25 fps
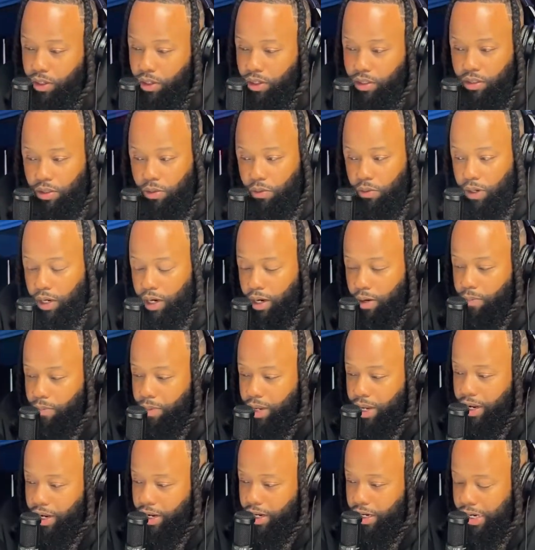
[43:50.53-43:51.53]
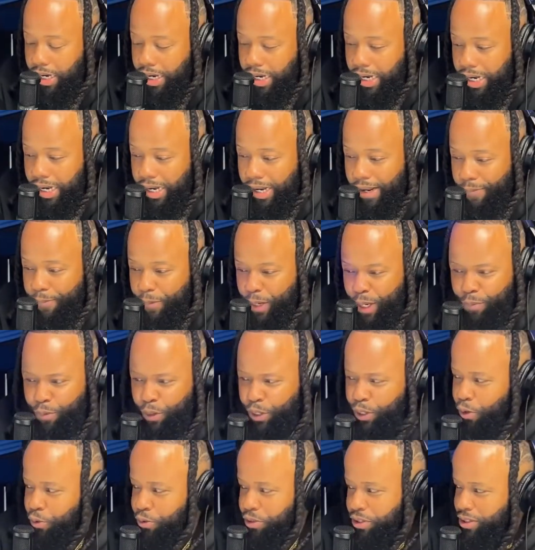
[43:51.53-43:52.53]
to where I'm at, and
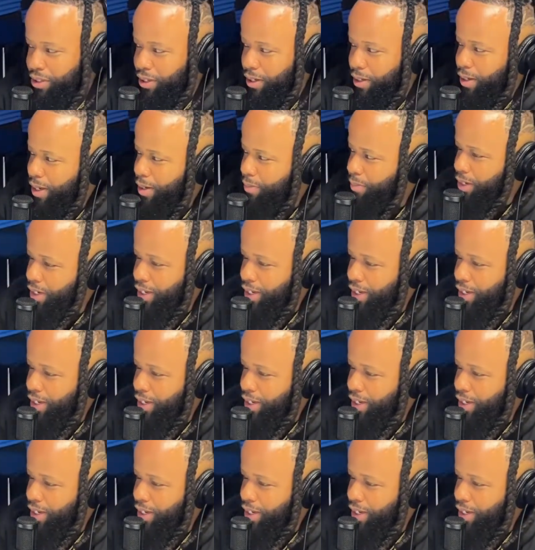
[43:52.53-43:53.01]
even coaches said like,